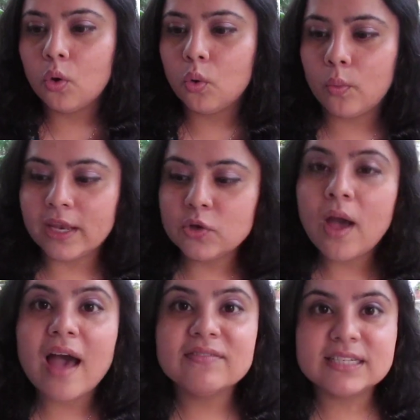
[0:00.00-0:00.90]
when you
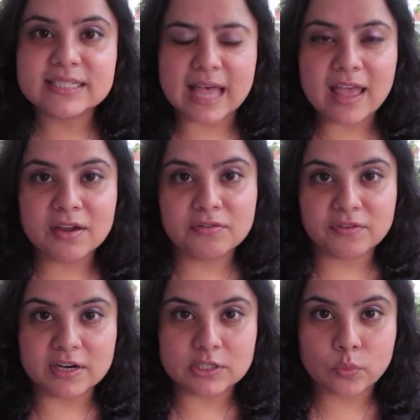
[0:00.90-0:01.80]
have a desire
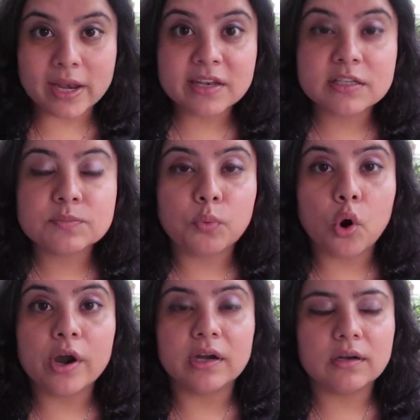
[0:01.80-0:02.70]
first, when it is
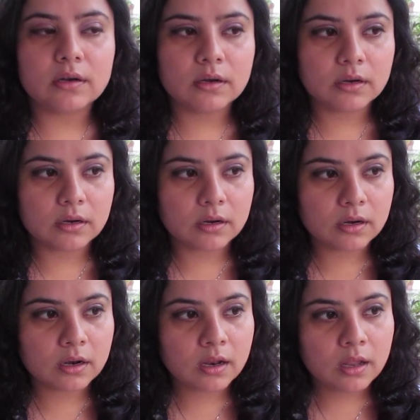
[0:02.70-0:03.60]
born,
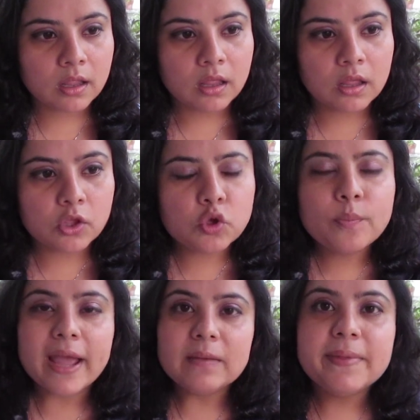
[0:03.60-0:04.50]
you
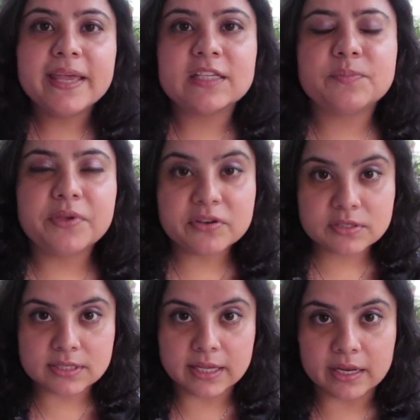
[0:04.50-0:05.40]
might be
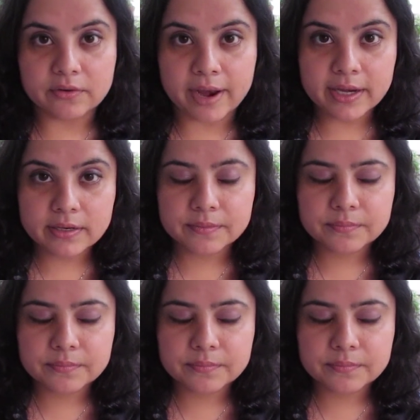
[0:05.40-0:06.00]
experiencing it, right?